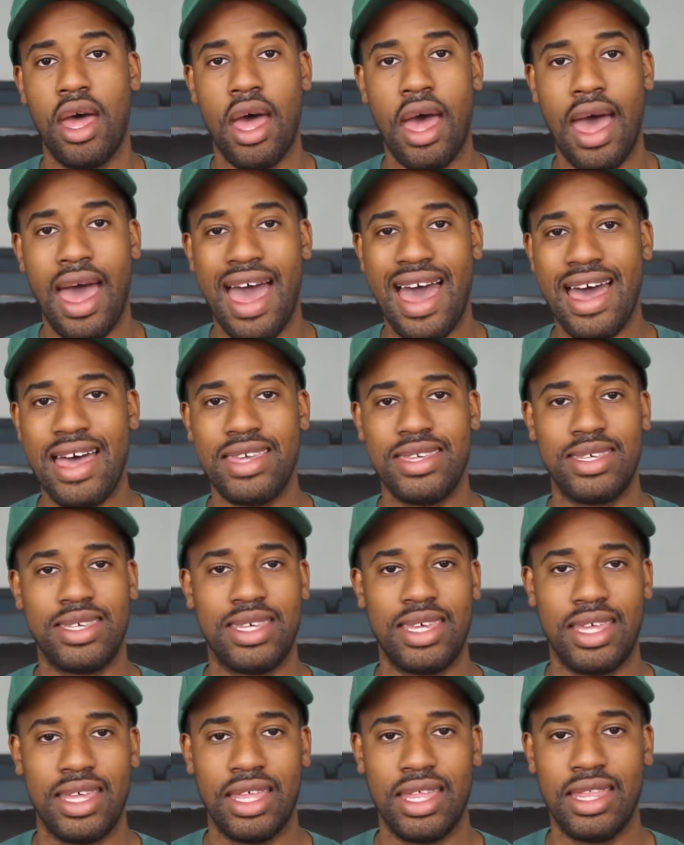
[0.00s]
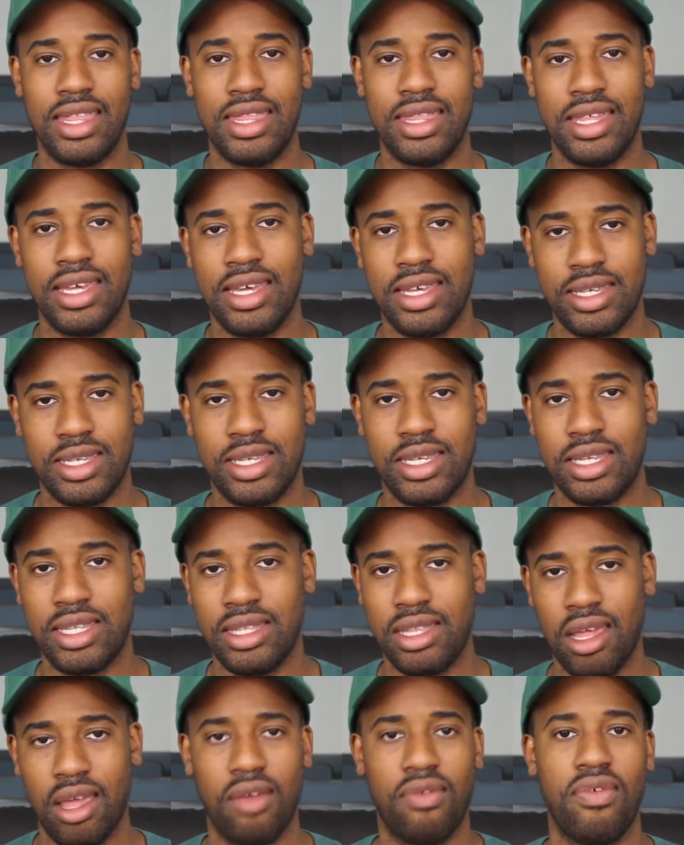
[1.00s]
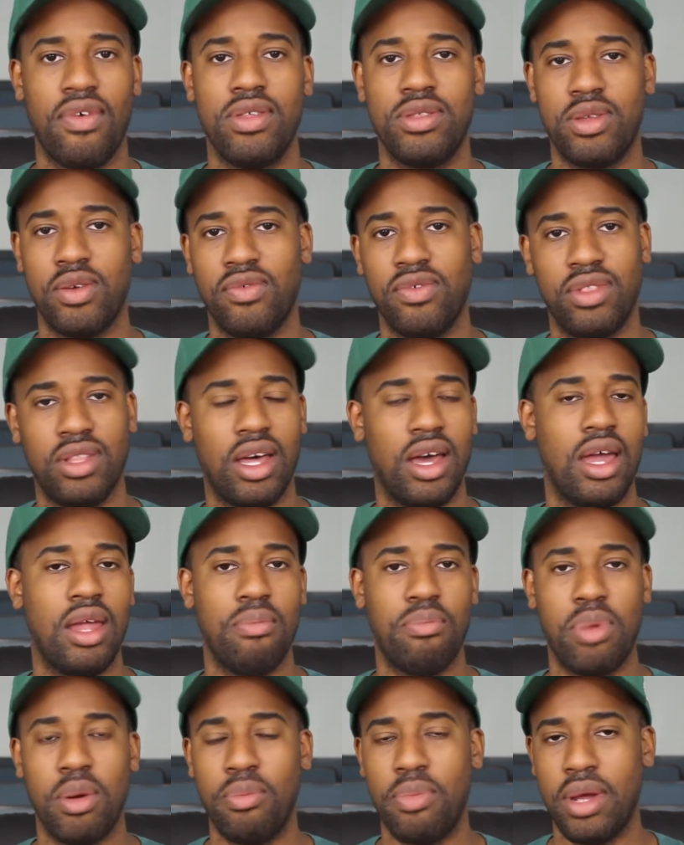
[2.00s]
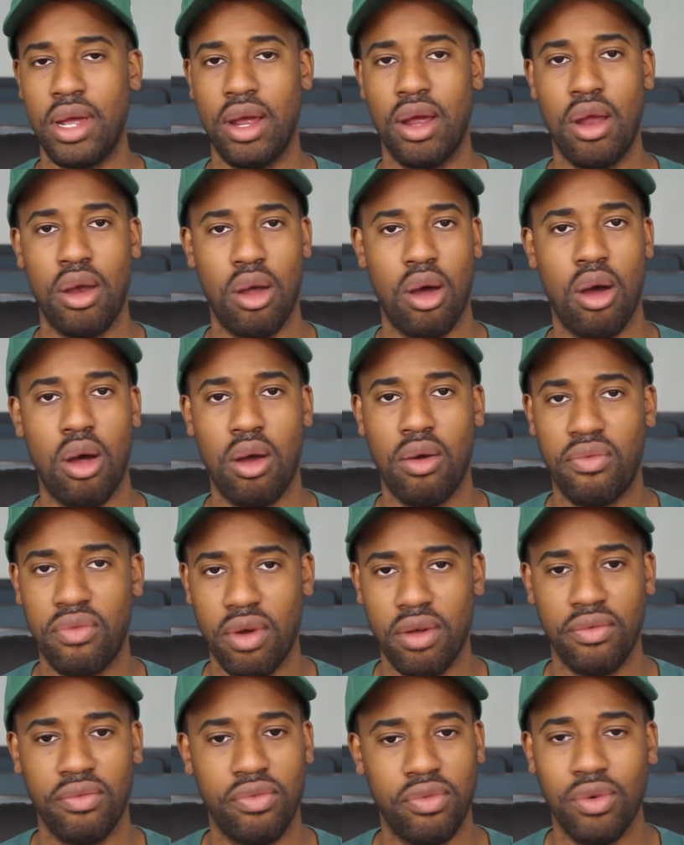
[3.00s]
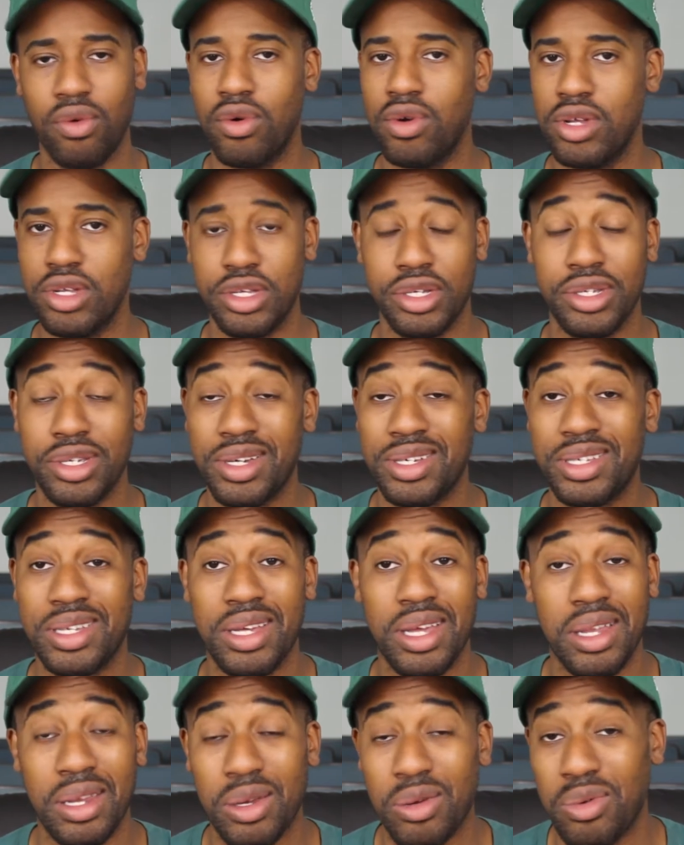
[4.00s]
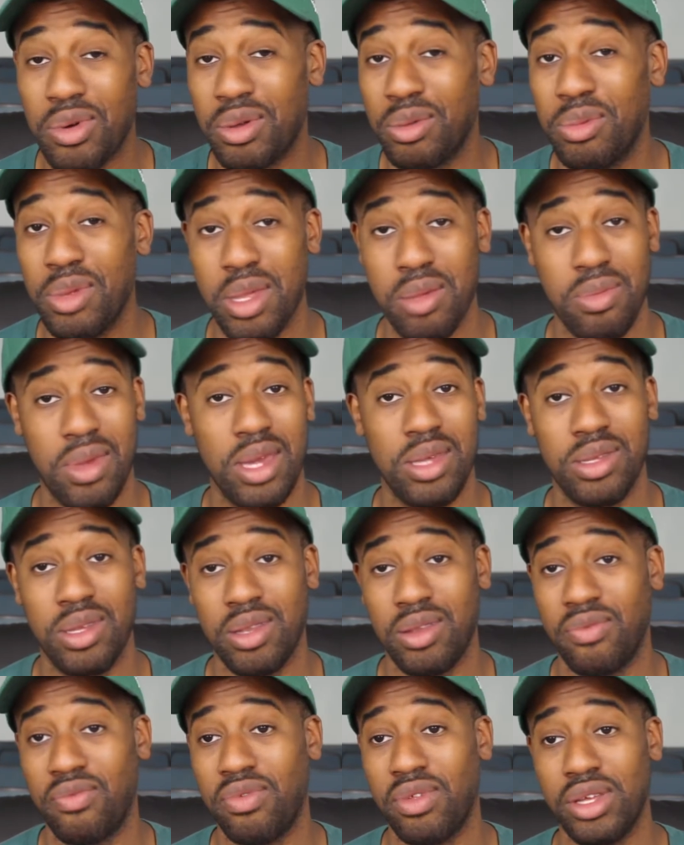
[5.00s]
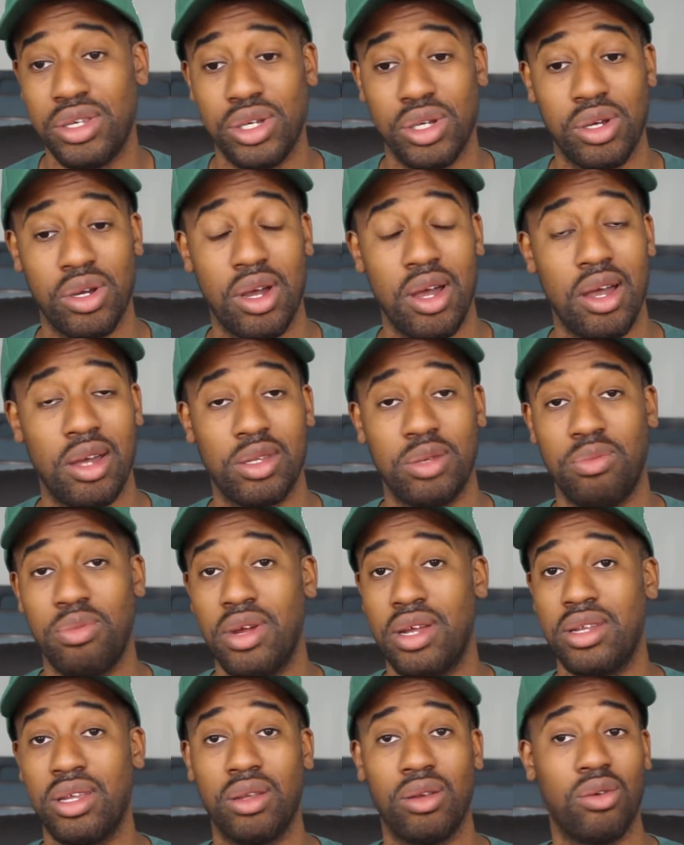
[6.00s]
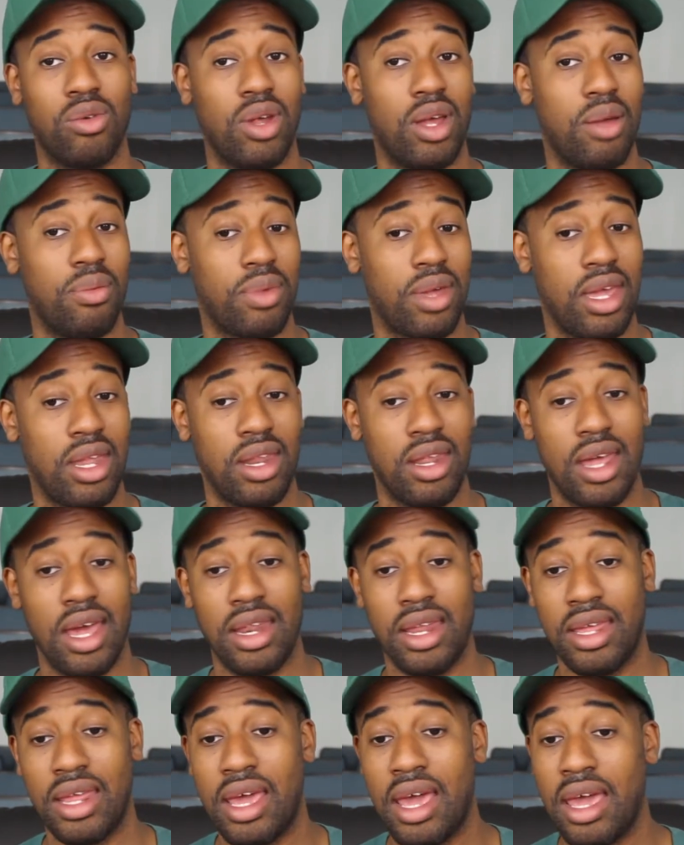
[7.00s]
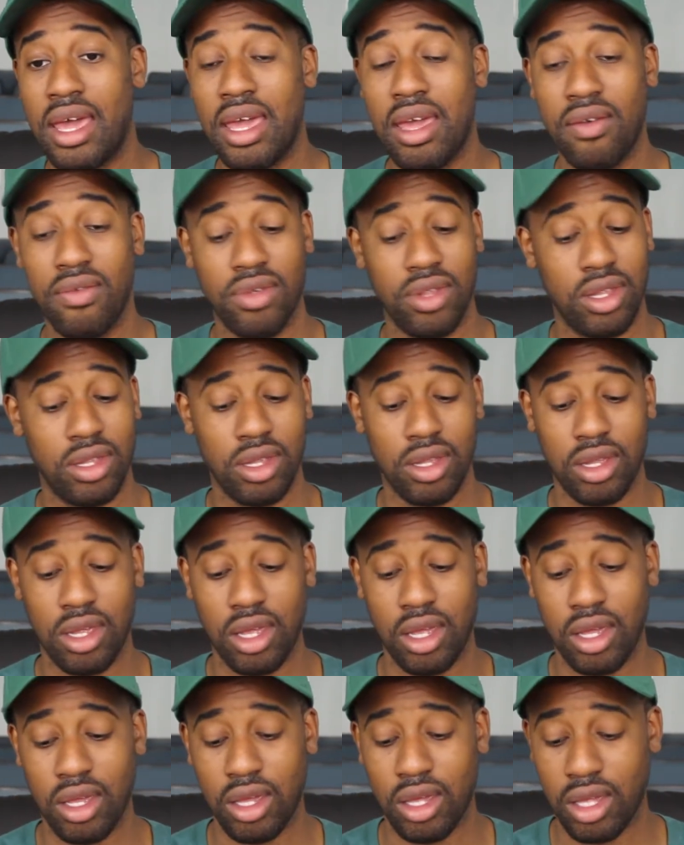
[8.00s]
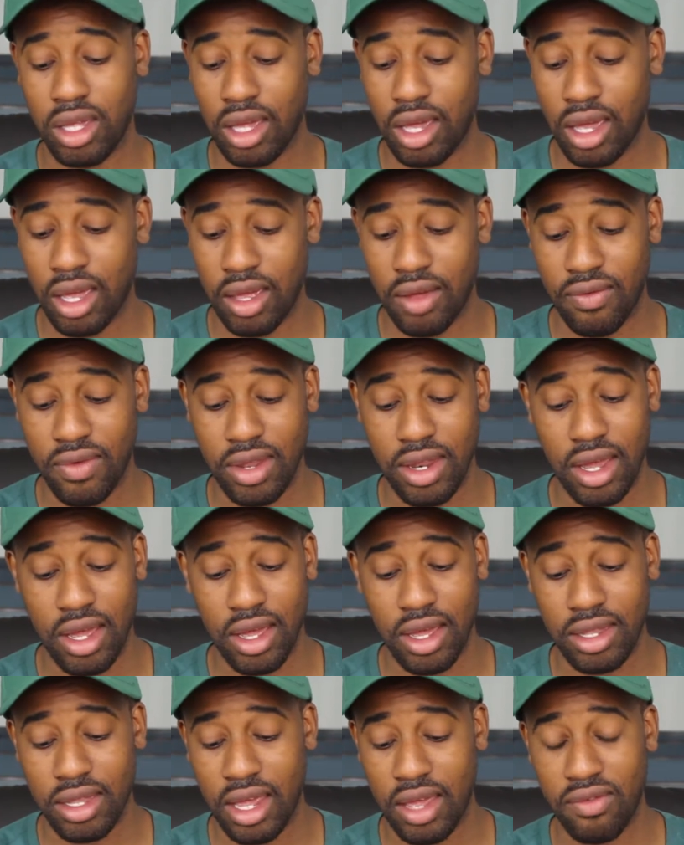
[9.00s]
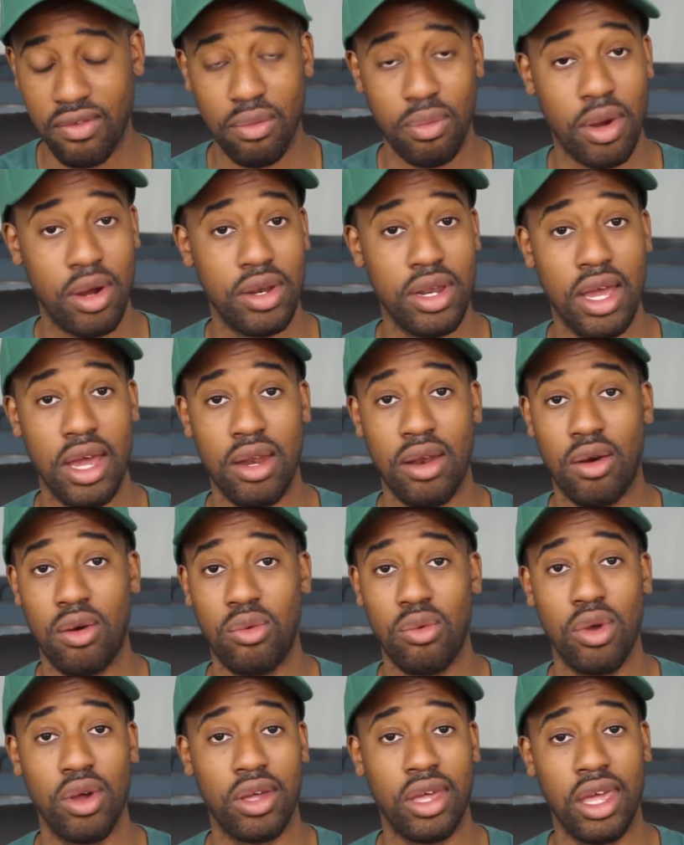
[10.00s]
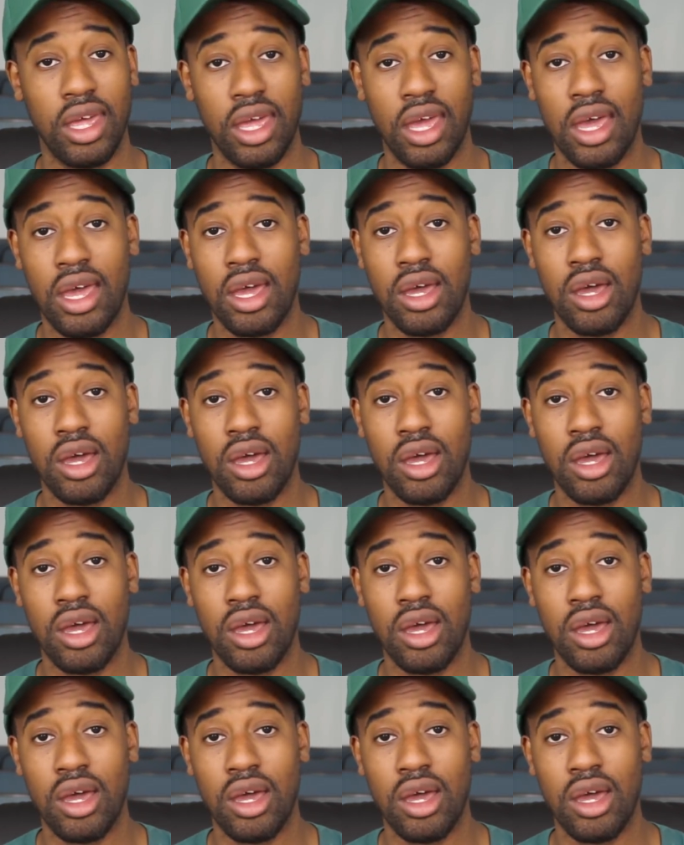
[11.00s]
has this defensive line prepared. Our front four is just incredibly amazing. Fletcher Cox, Brandon Graham getting at it, even David Barnett, our rookie,